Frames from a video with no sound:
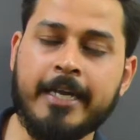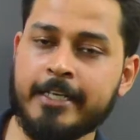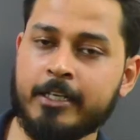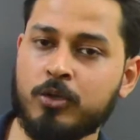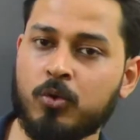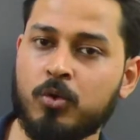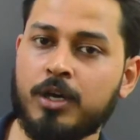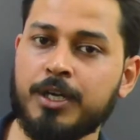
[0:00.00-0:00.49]

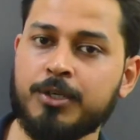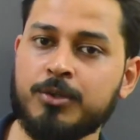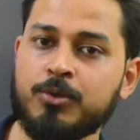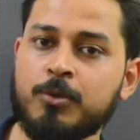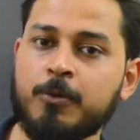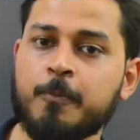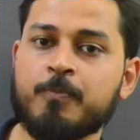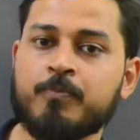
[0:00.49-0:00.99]
told you
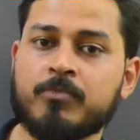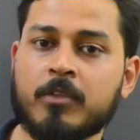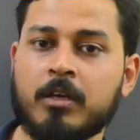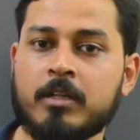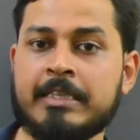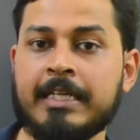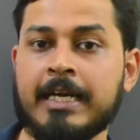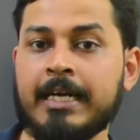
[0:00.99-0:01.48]

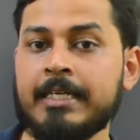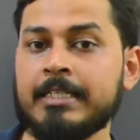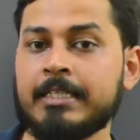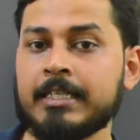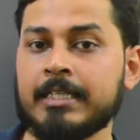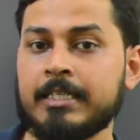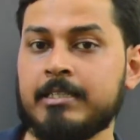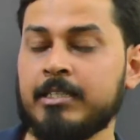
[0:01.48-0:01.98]
that
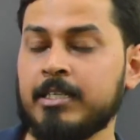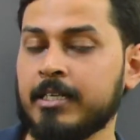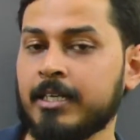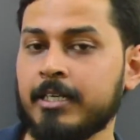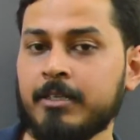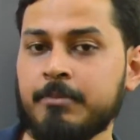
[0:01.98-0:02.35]
here